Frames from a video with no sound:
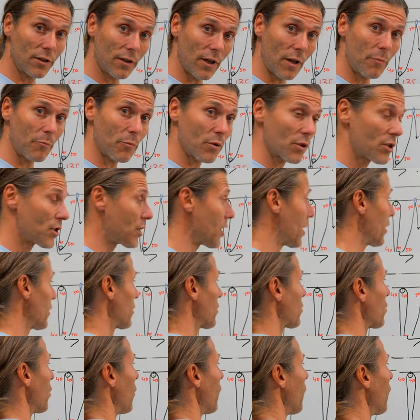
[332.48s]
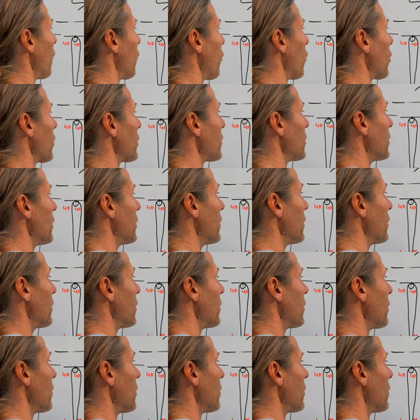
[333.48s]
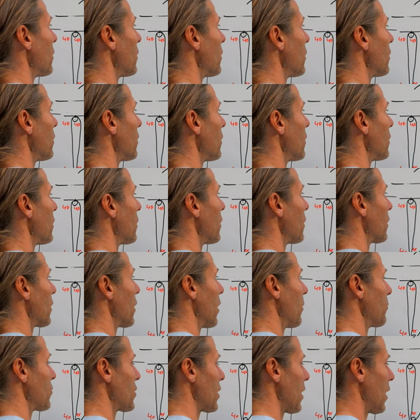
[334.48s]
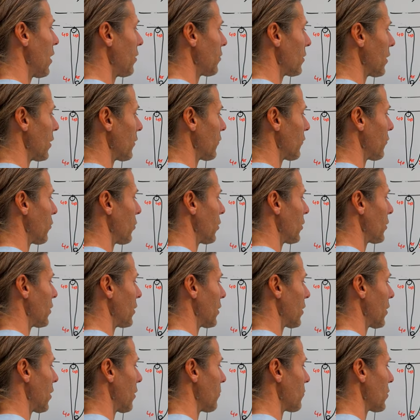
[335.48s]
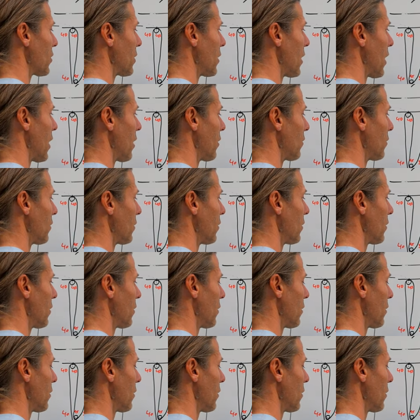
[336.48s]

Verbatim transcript: ten percent, so forty comes out. That forty comes down.